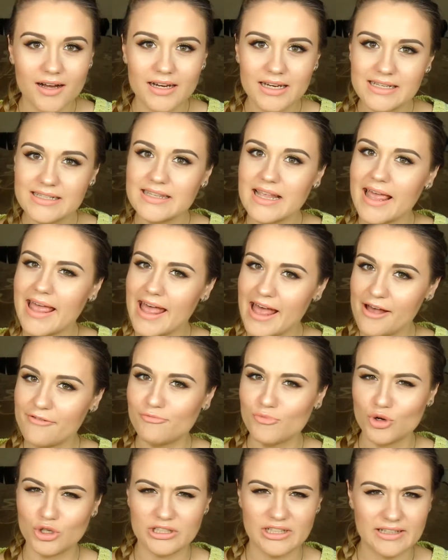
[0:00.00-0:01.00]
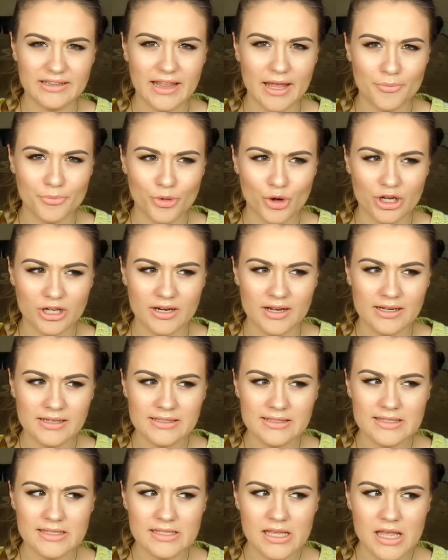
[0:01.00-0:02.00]
Unless I have more than 10
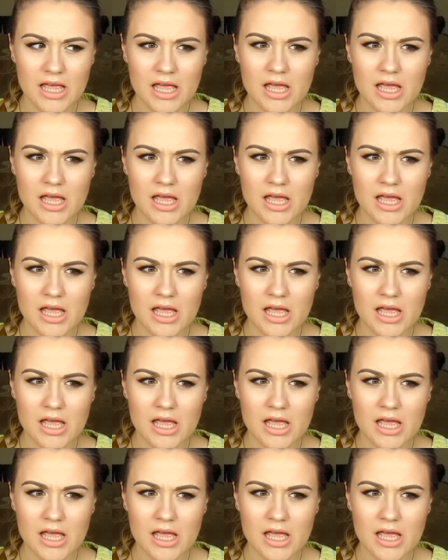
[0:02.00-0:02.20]
products